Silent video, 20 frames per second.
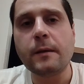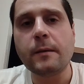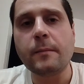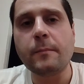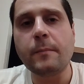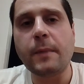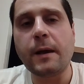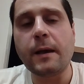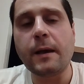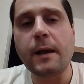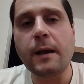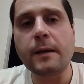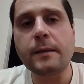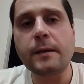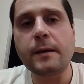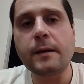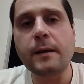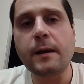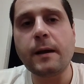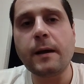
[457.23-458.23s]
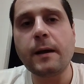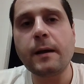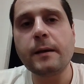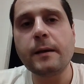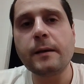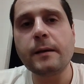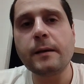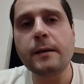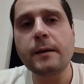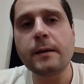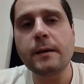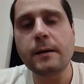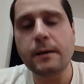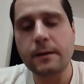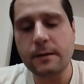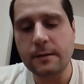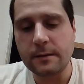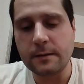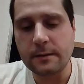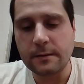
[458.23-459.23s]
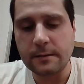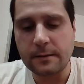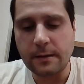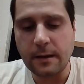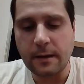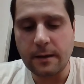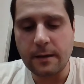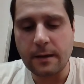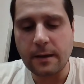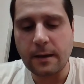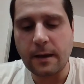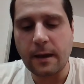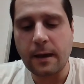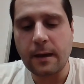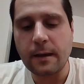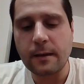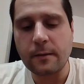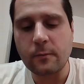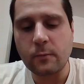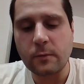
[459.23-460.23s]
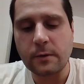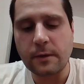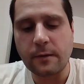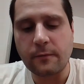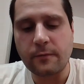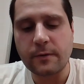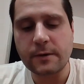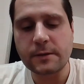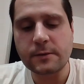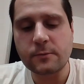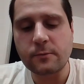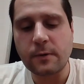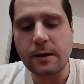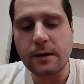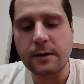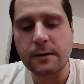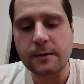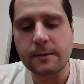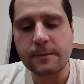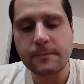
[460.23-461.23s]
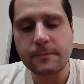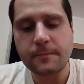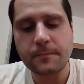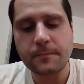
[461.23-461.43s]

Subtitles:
my other eye, and then again with the first one.